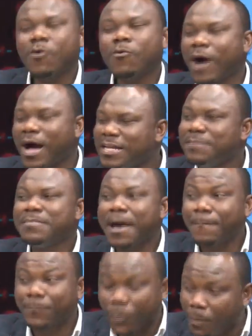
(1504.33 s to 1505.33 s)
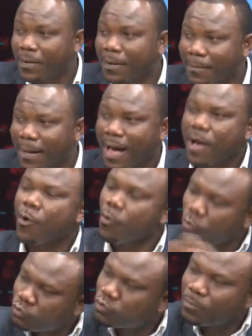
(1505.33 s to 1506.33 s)
oh, anemia problem.
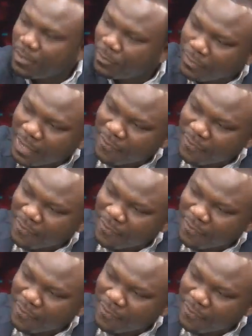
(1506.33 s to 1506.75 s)
To make sure